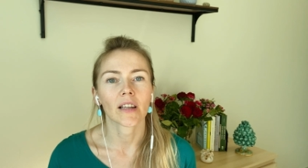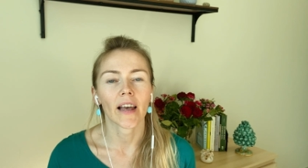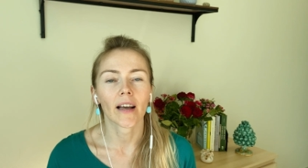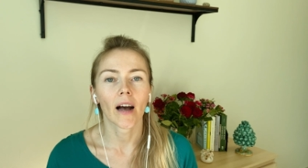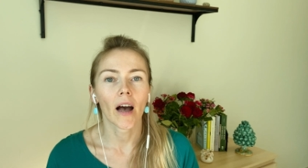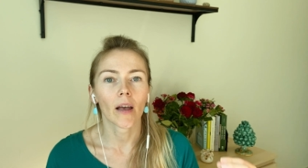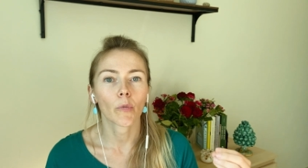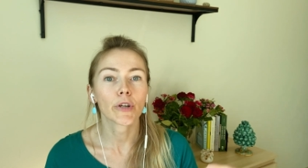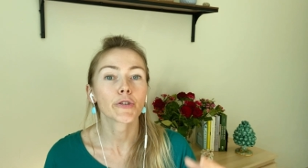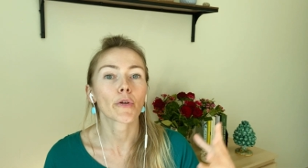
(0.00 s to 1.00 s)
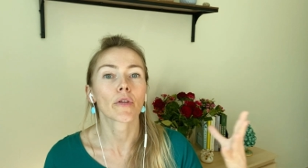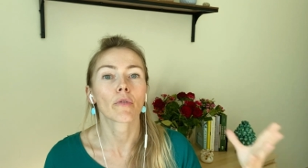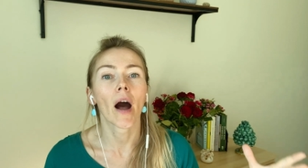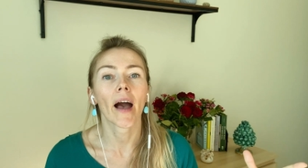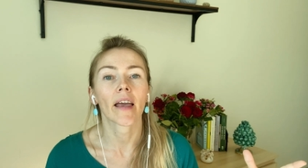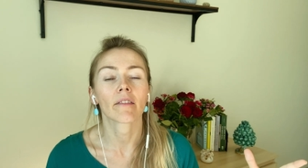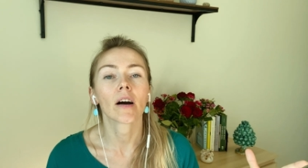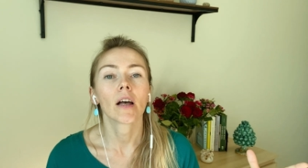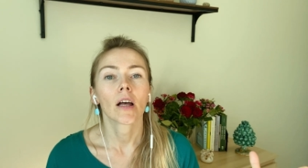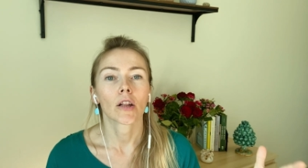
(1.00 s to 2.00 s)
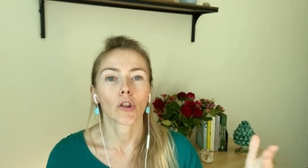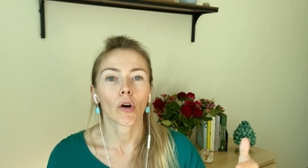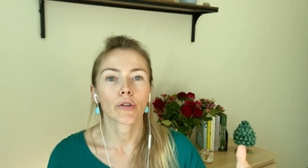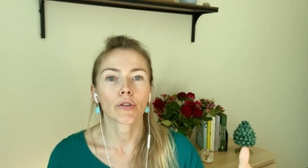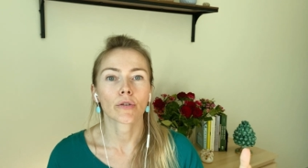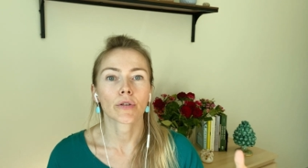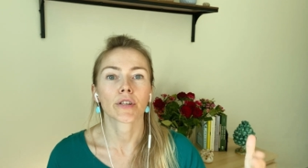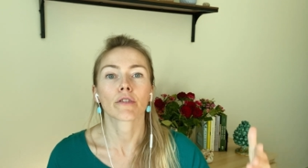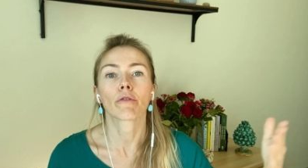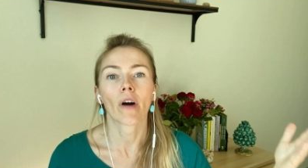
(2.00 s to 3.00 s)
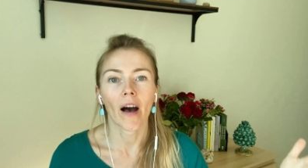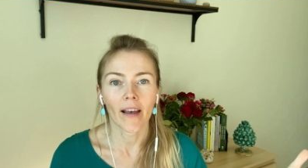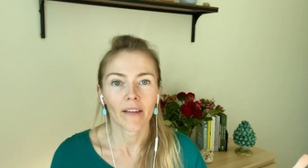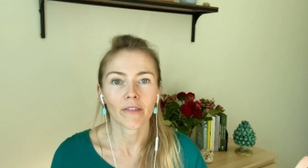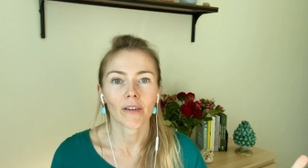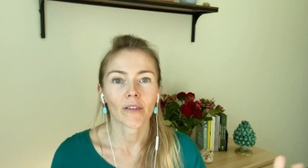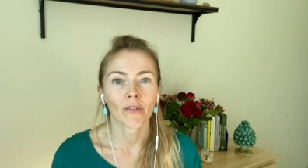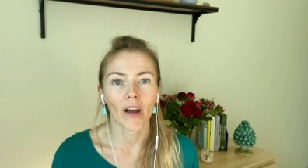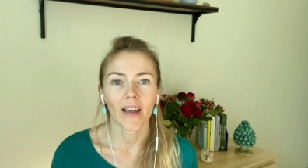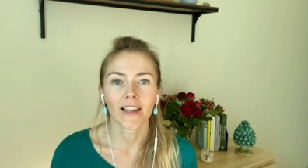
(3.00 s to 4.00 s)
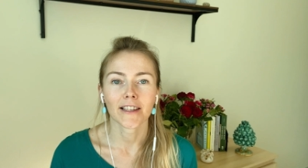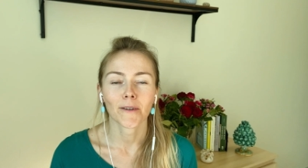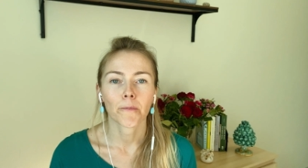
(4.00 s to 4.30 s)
Like, I want to thrive, not to survive, right?